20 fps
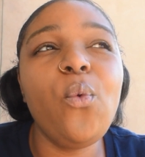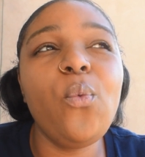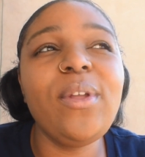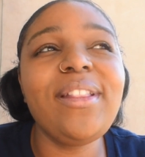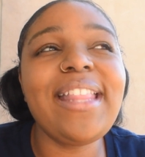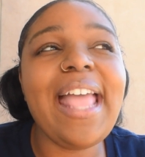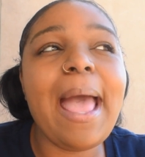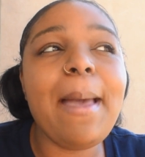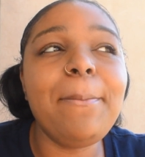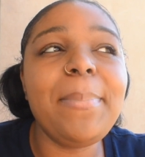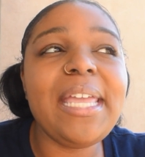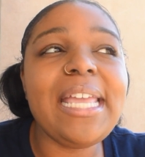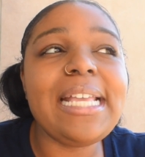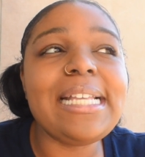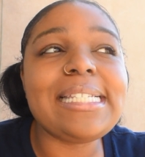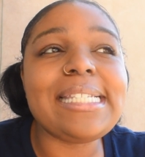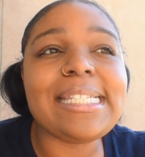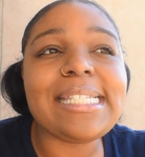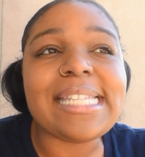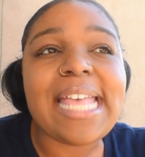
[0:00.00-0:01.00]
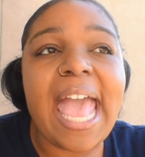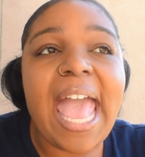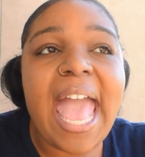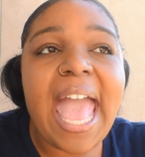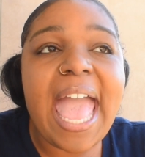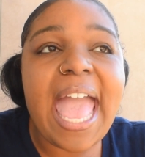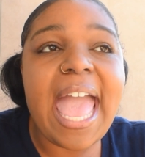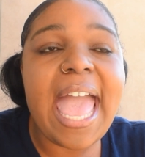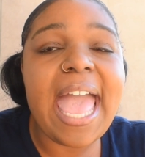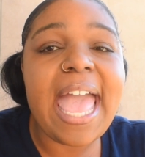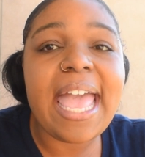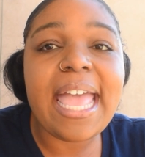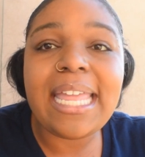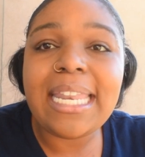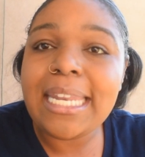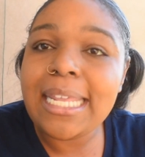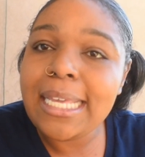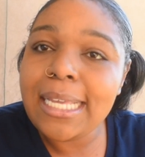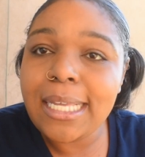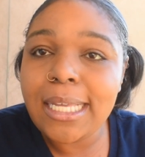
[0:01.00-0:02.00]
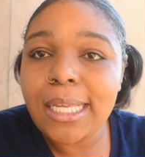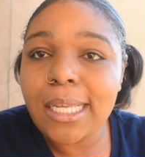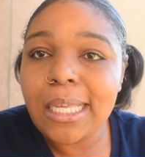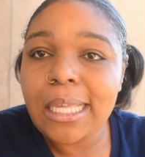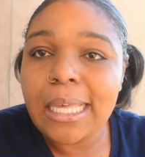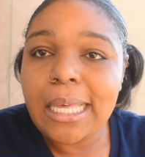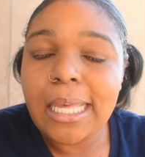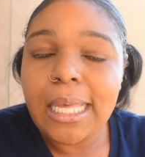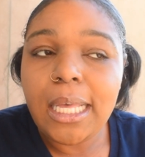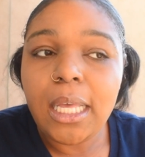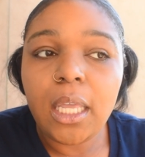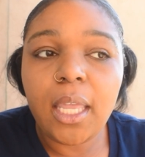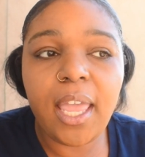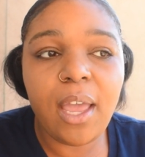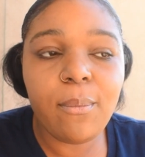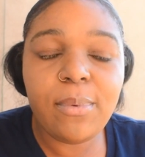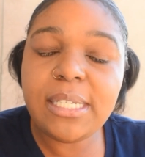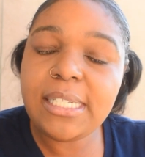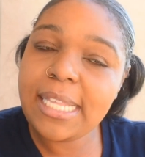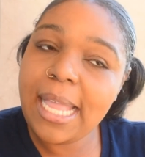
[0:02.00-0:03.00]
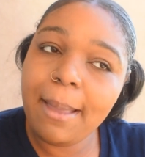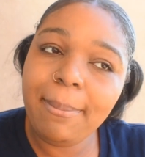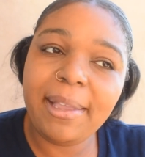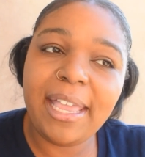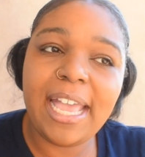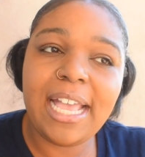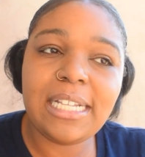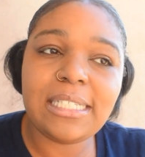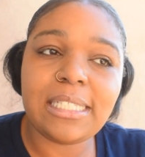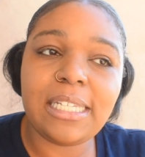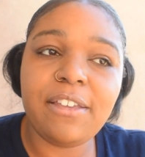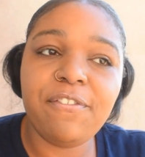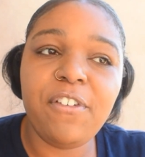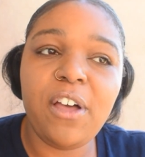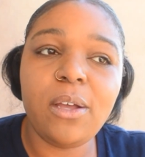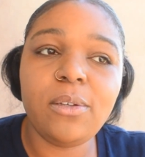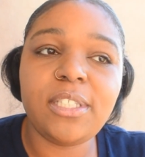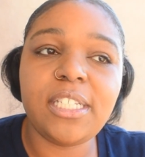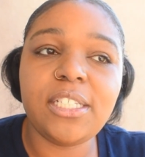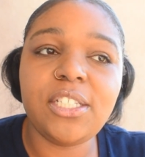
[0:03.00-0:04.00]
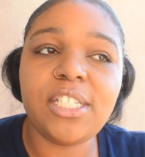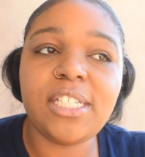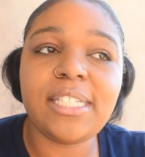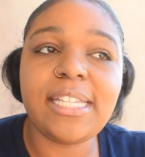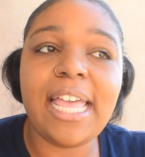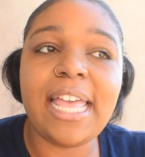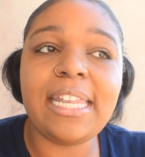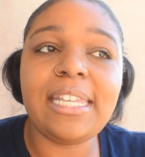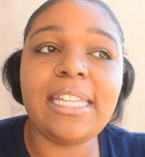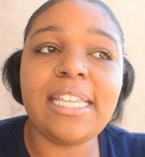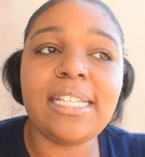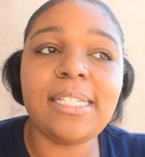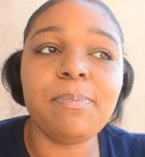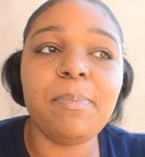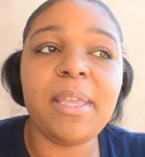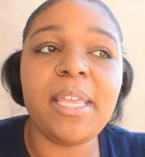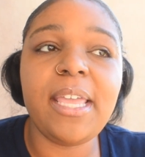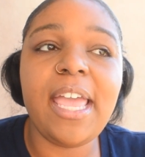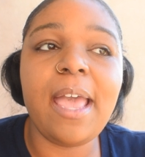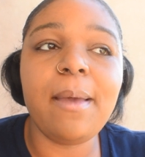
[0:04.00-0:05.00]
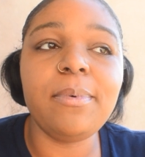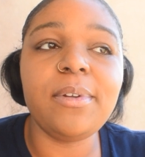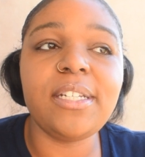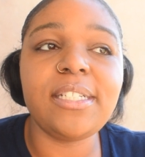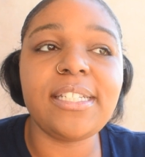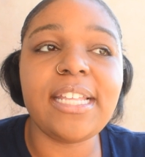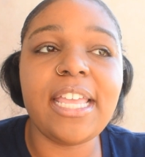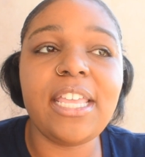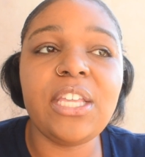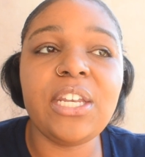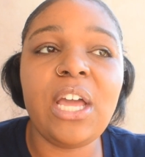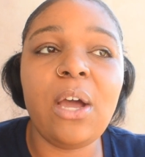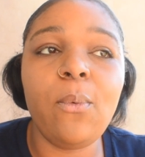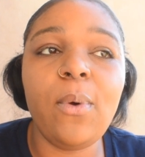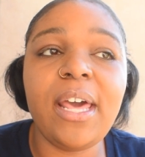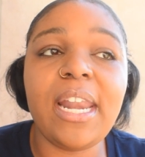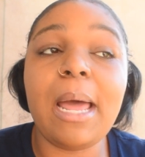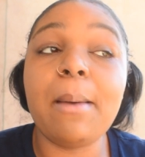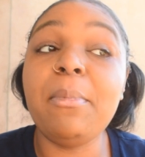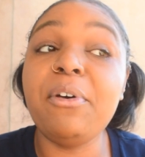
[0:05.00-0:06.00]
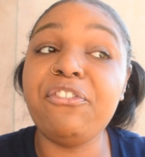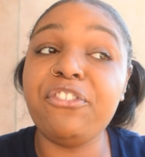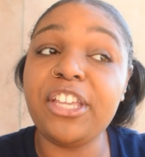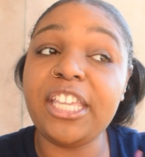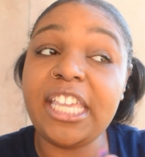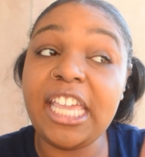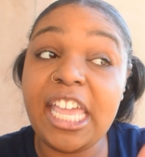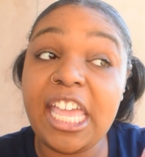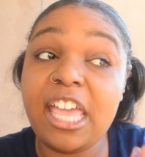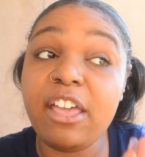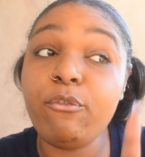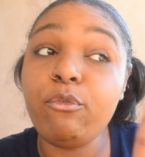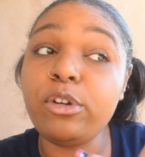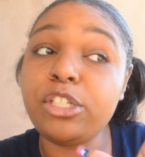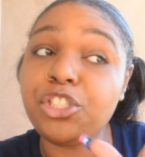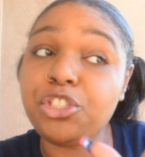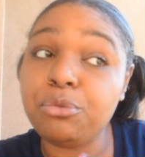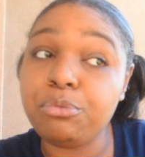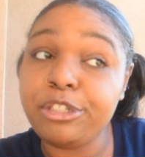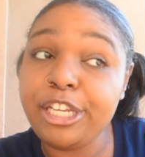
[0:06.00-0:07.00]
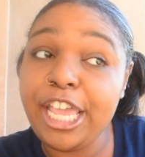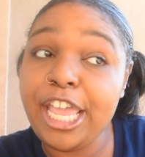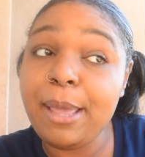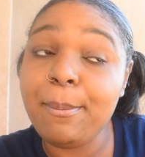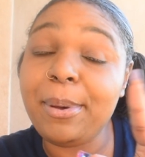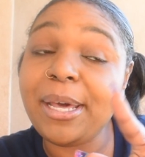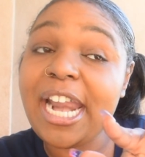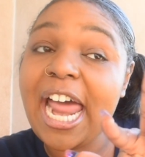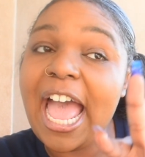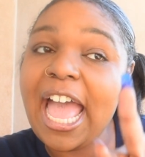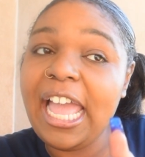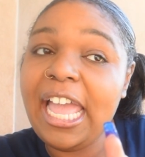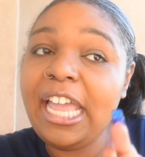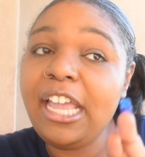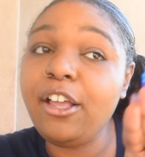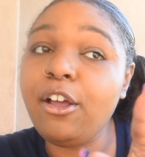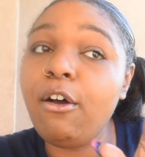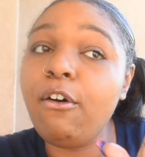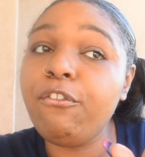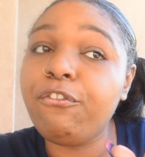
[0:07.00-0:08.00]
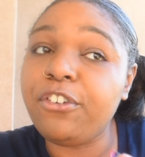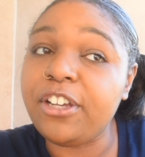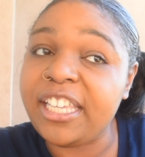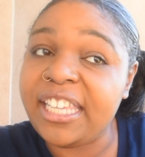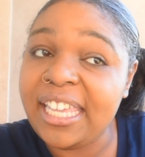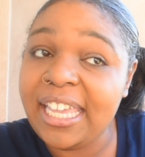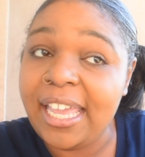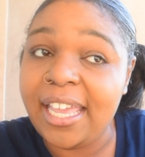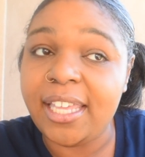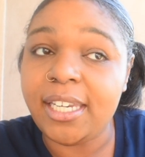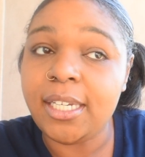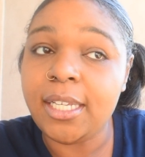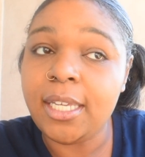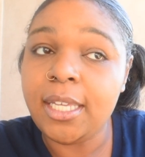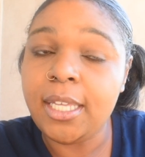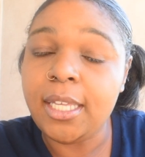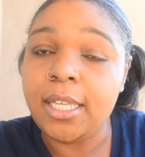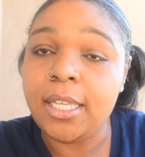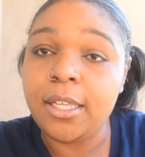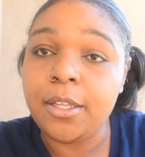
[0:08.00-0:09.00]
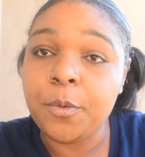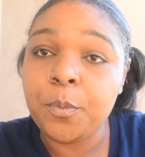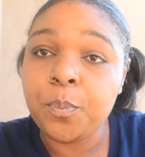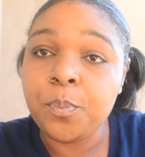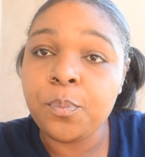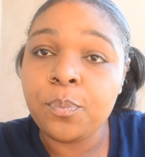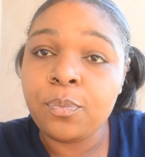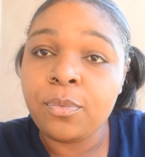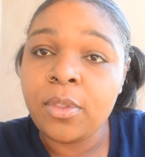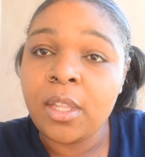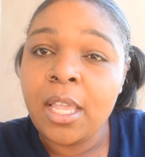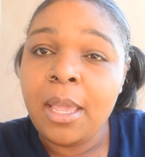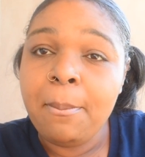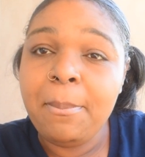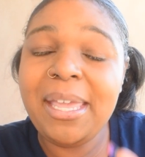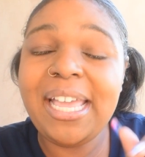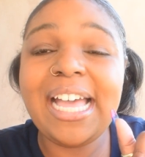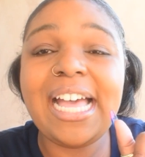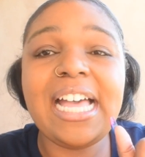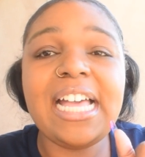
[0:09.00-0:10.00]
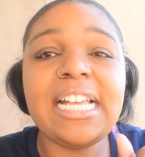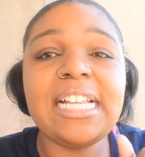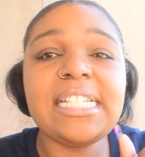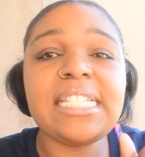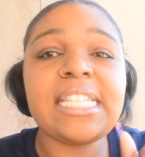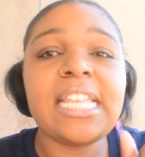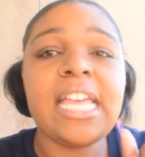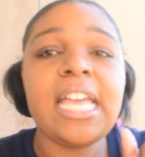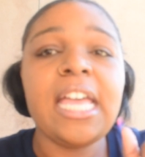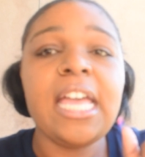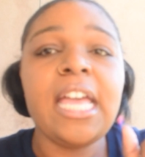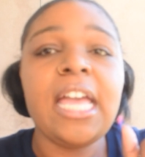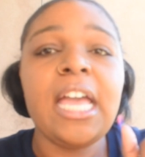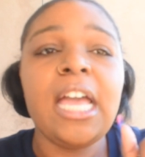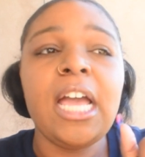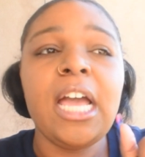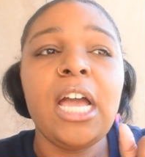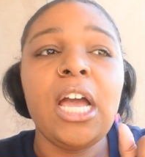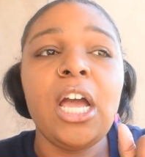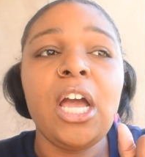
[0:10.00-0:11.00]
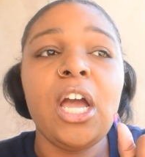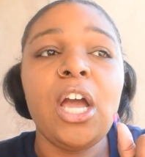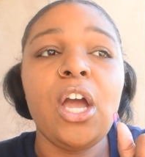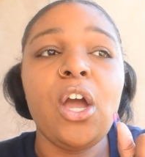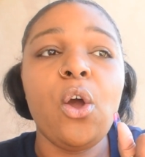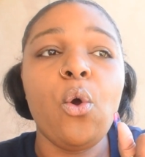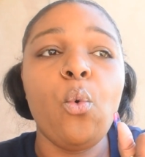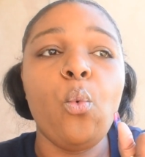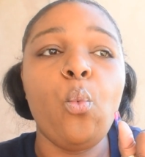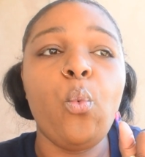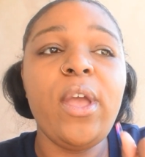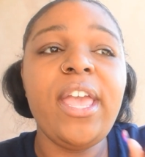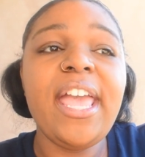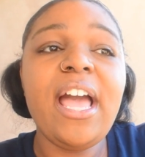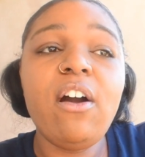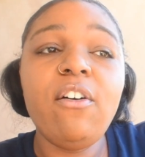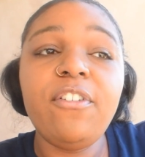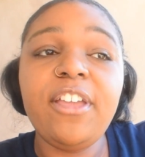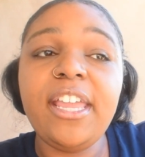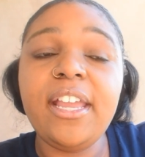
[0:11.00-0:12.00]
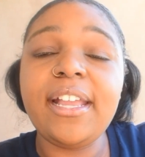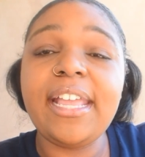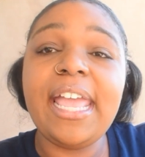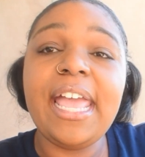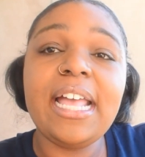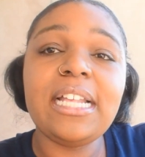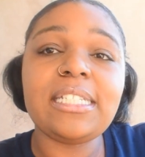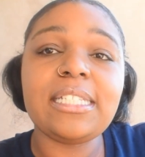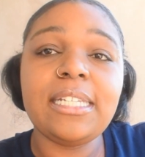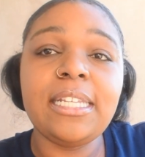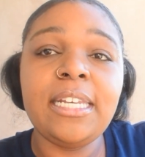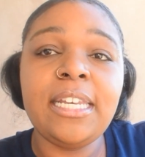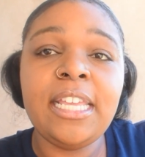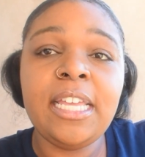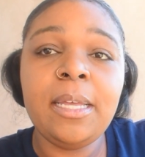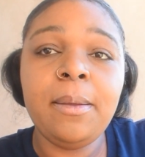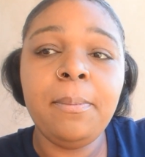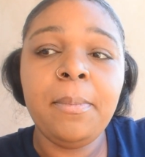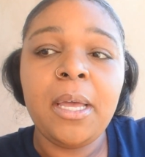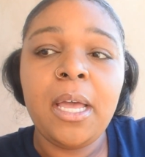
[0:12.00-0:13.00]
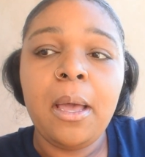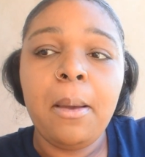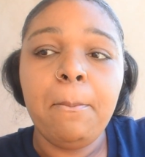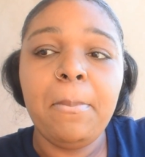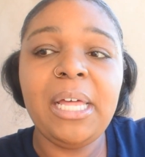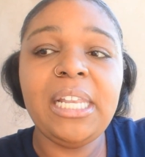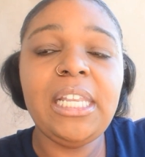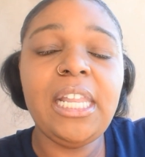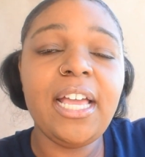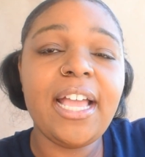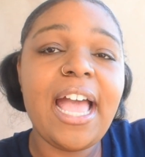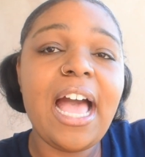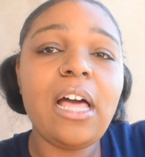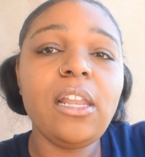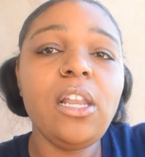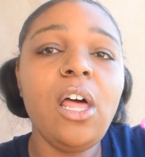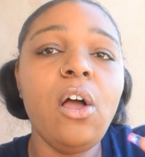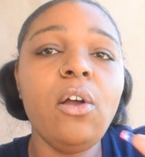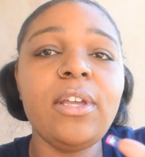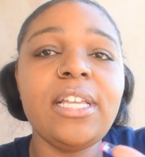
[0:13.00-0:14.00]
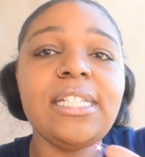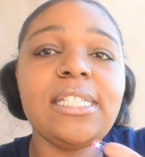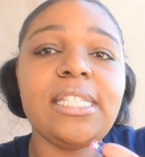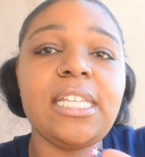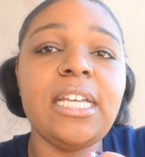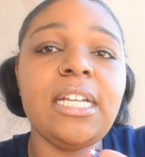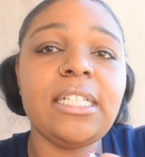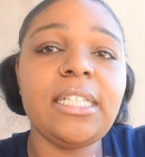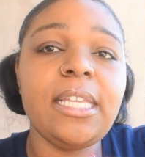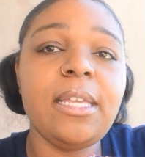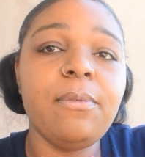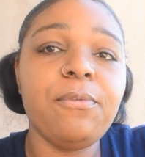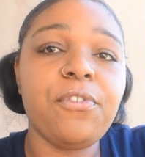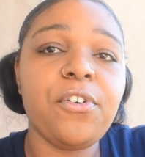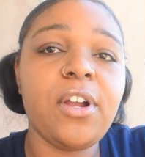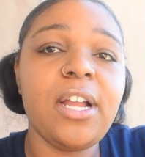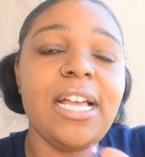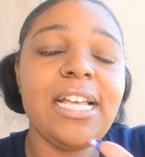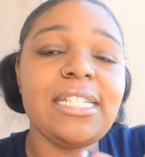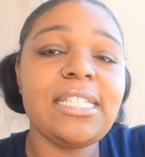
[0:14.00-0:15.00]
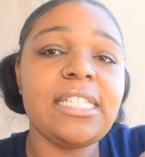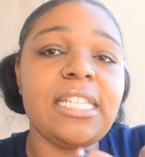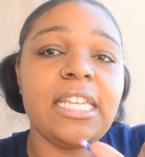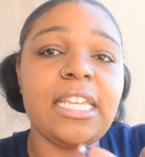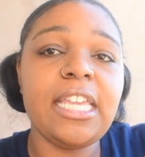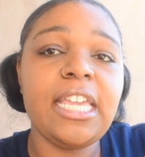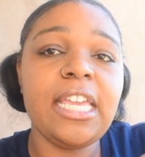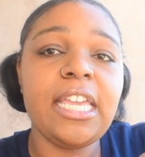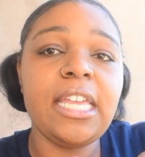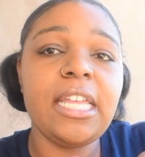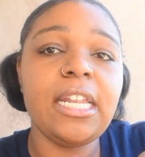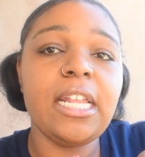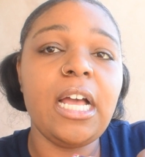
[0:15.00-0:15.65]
with that being said, can we stop canceling folks and just at least be able to say, you know what, I'm gonna forgive what you did, but I ain't gonna forget. Because we over here canceling them, but look how long it took them for us to get